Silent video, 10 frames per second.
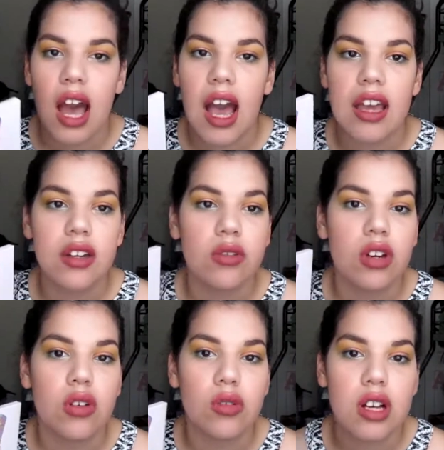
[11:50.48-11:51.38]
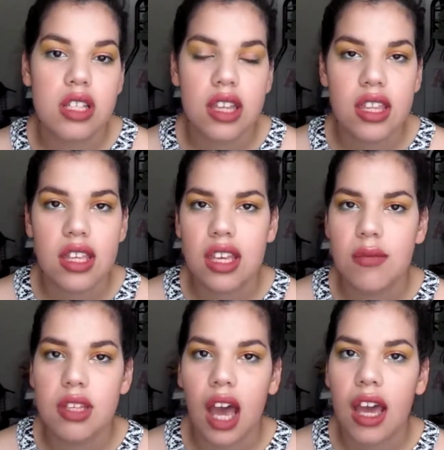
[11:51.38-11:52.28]
I don't know who else. I think
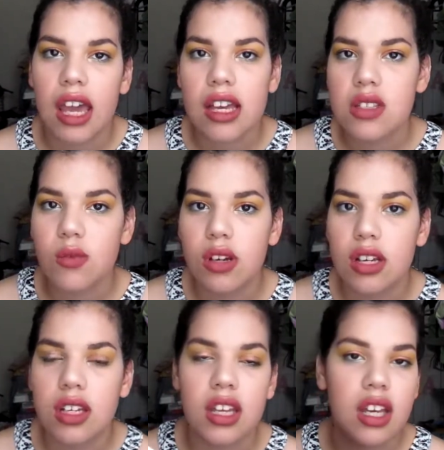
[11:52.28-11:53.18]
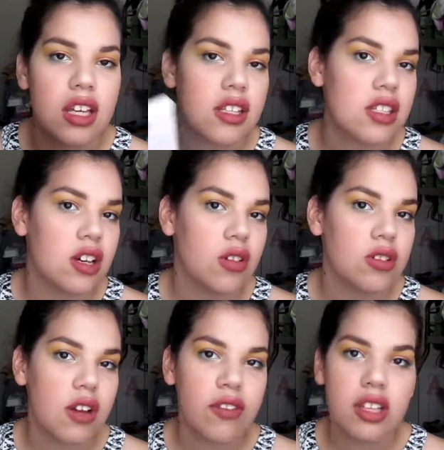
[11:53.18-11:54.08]
Kim Tai has one. So
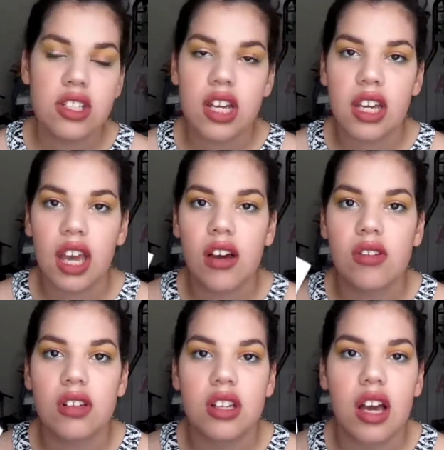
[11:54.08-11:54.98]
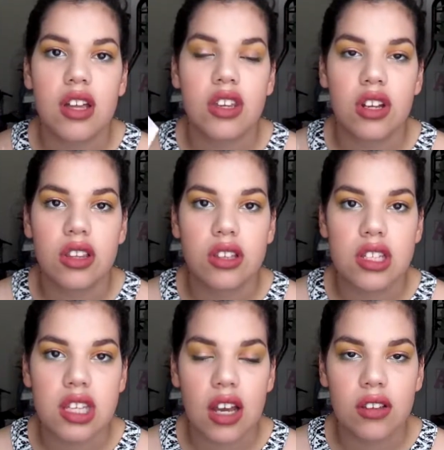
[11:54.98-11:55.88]
definitely check out their
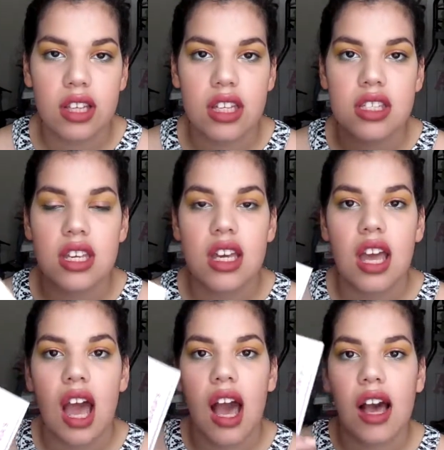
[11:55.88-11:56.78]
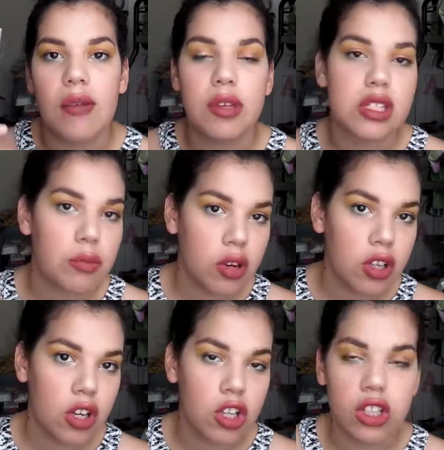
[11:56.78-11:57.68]
discount links and support
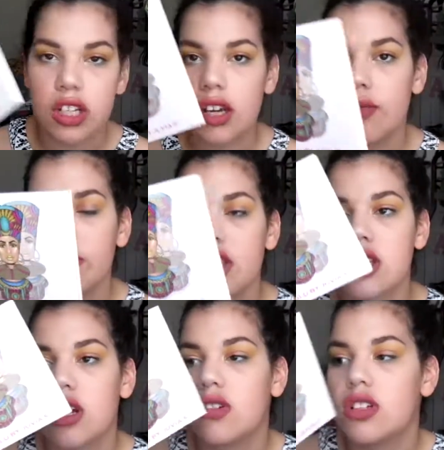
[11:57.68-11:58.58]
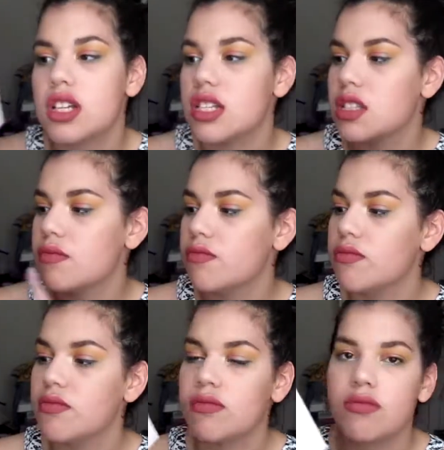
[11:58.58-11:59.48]
a girl, you know? So just,
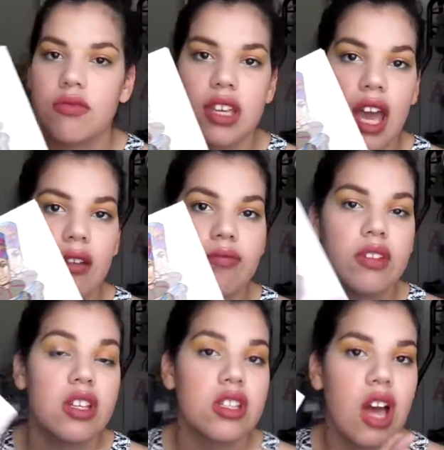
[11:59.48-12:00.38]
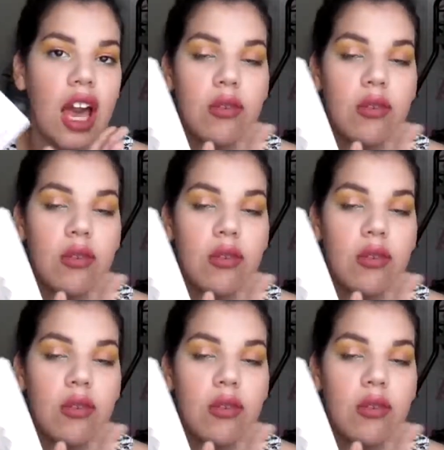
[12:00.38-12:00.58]
yeah. So I